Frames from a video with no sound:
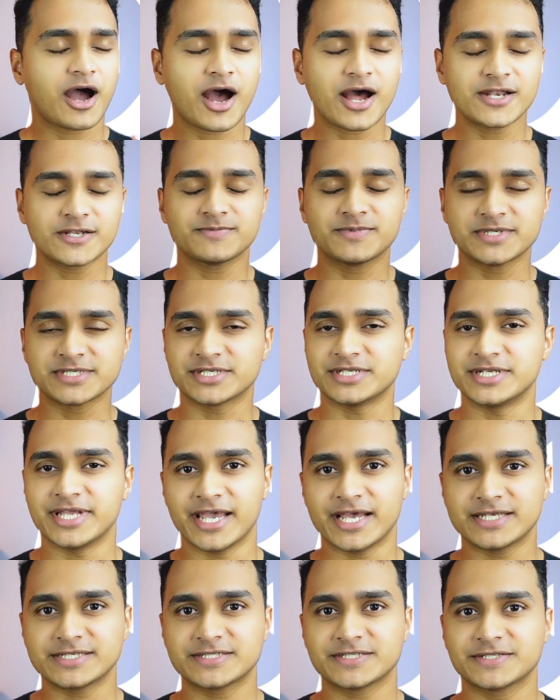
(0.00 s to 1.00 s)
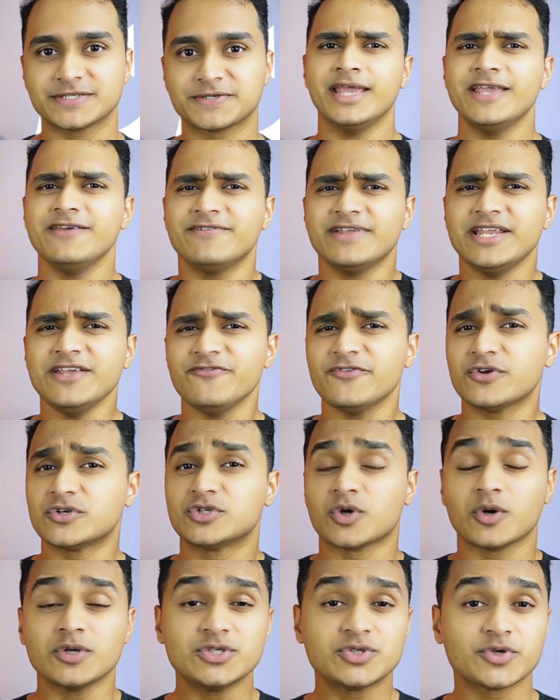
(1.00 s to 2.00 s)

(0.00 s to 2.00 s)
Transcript: 100% yes. Even if you don't